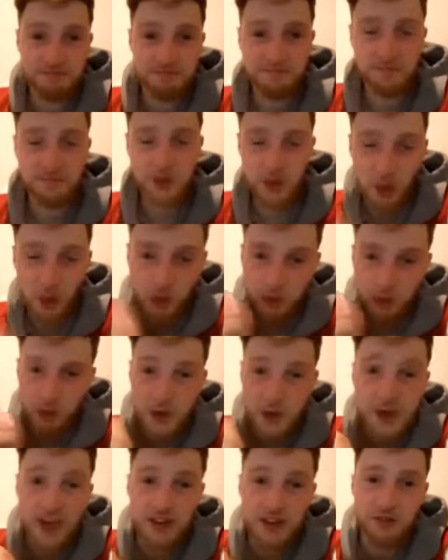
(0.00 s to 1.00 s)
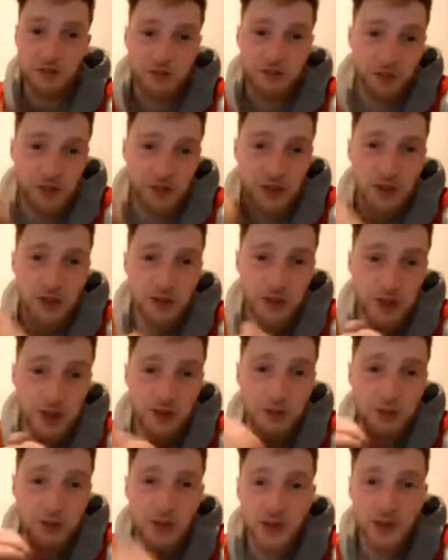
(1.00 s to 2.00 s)
But you don't realize as soon as you turn
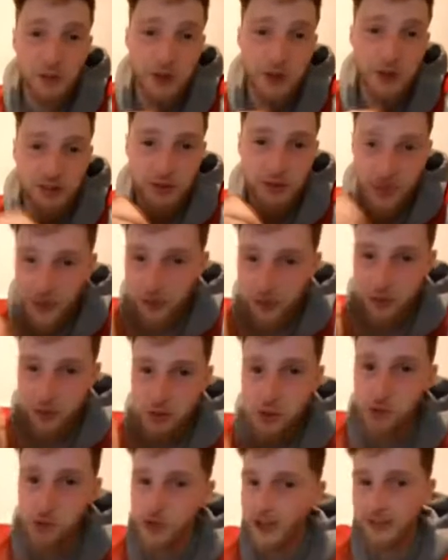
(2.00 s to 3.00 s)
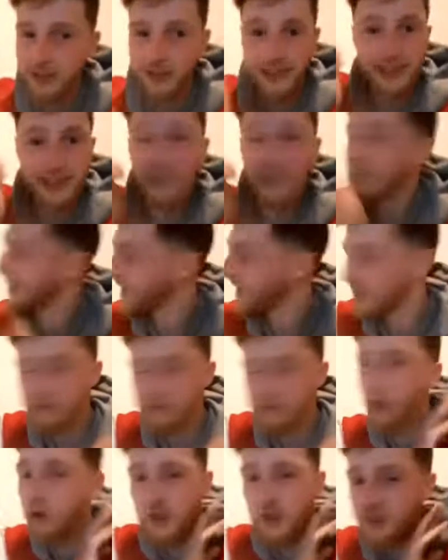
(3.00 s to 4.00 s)
21, 22, it's
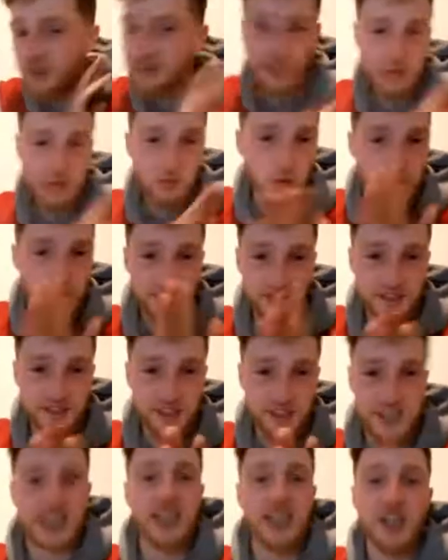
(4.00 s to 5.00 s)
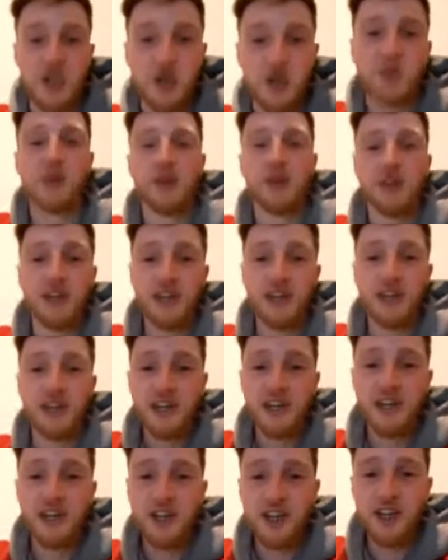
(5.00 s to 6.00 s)
not the same wave it's going to hit you.
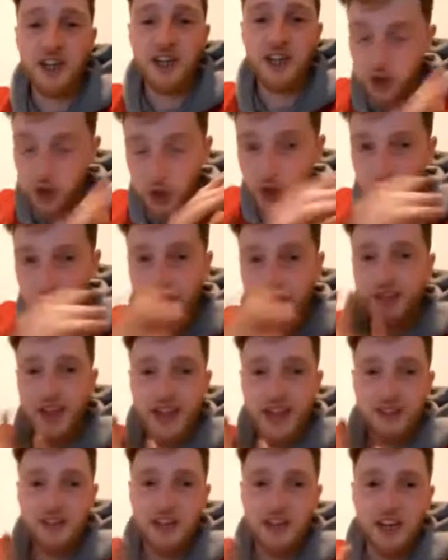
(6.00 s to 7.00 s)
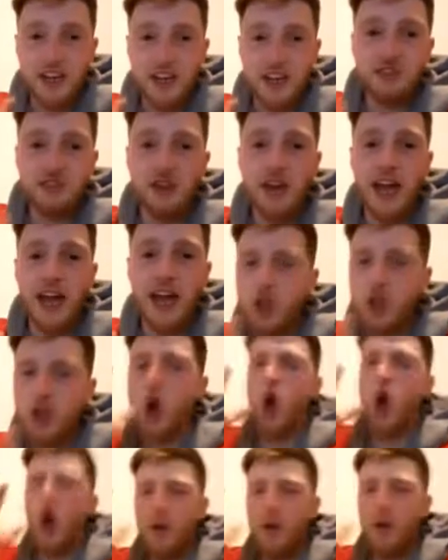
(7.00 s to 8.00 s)
Because you're going to taste it. It's not like, yo,
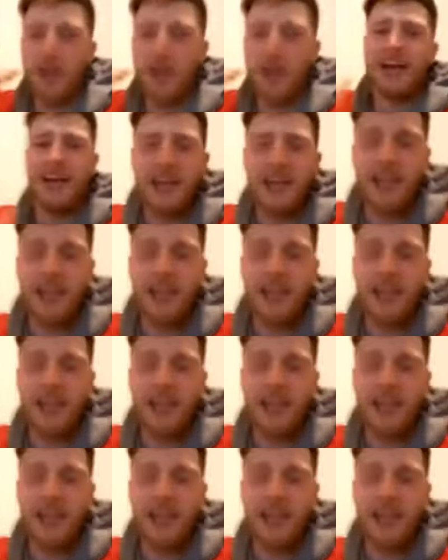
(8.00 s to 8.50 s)
I'm getting lit.